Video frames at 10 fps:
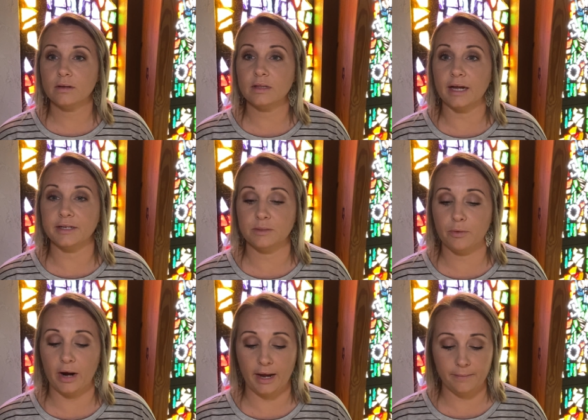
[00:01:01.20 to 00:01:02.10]
Let us
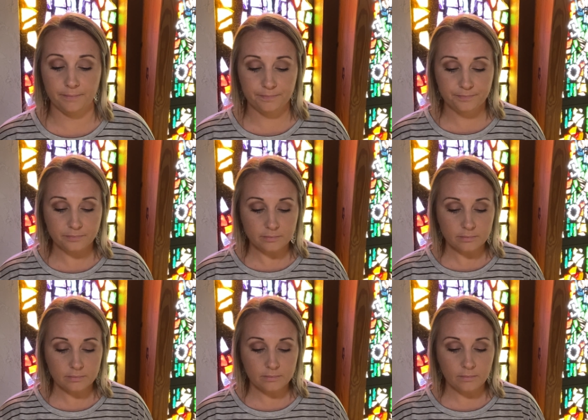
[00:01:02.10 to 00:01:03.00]
pray.
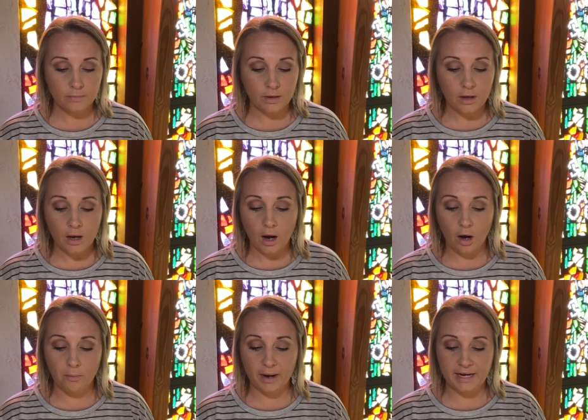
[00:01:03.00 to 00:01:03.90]

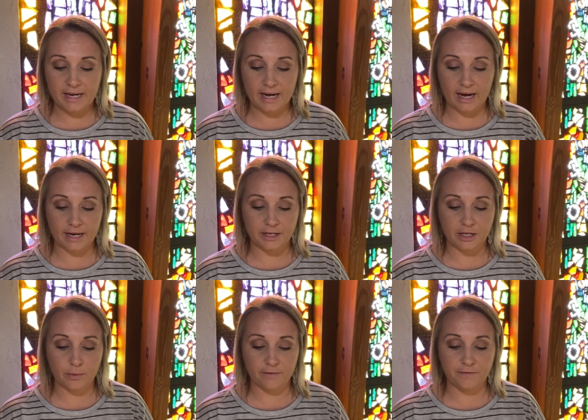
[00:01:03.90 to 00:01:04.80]
Almighty God,
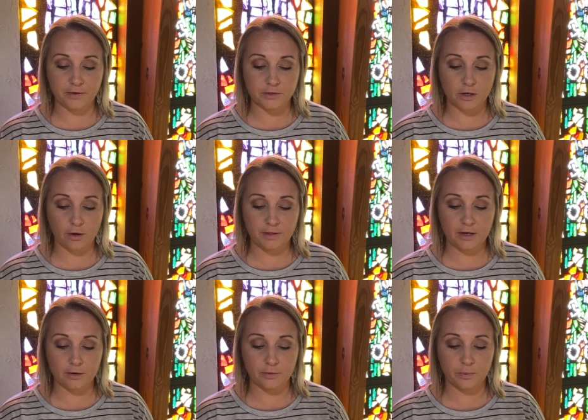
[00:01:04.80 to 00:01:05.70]
you have filled all the
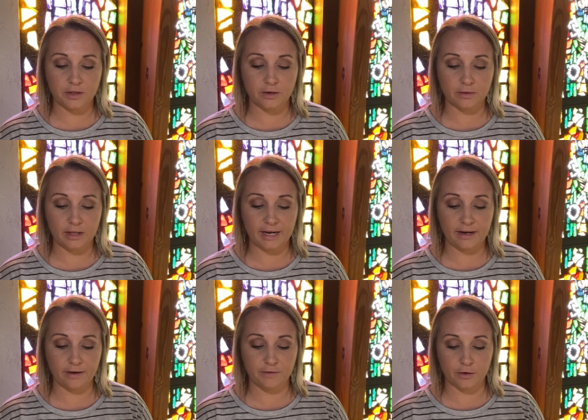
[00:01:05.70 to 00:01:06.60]
earth with your light
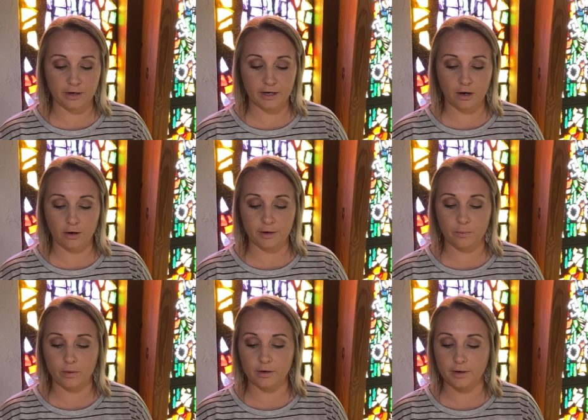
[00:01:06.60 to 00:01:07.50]
of your incarnate
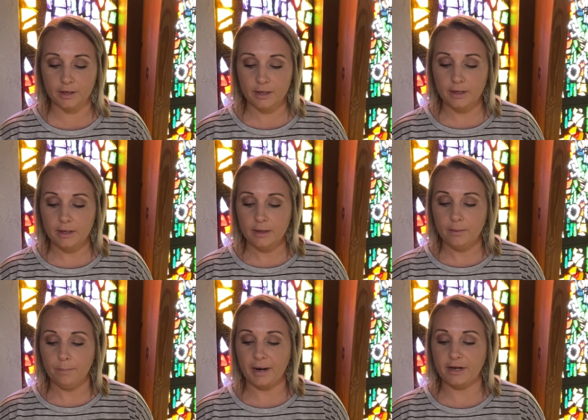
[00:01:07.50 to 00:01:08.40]
word.
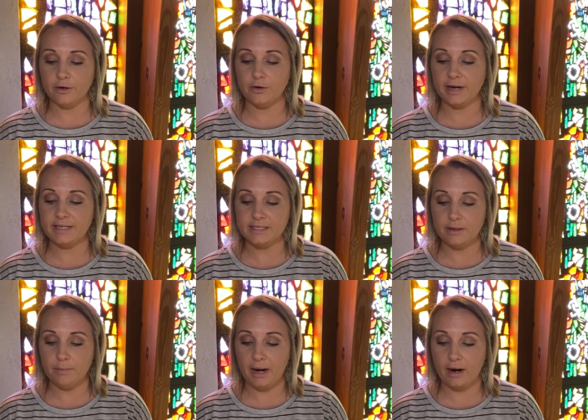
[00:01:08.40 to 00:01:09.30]
By your grace,
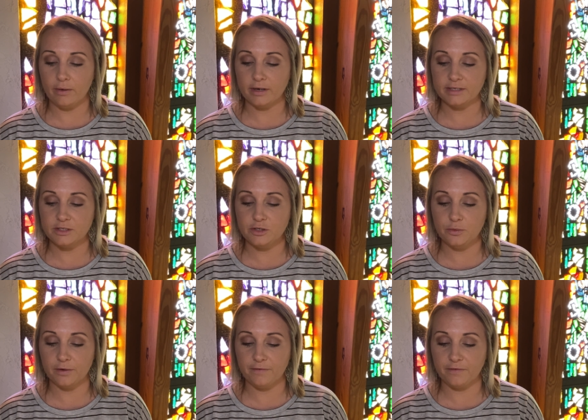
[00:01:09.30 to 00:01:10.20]
empower us to
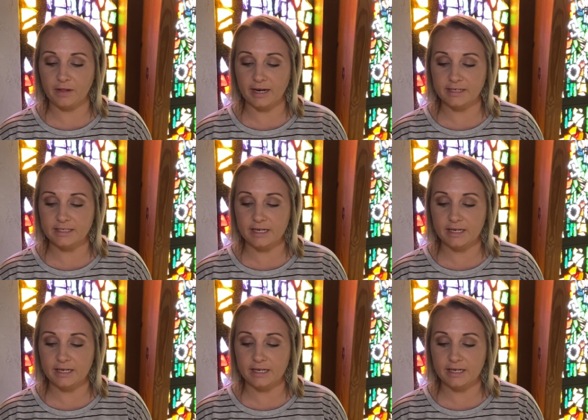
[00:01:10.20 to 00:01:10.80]
reflect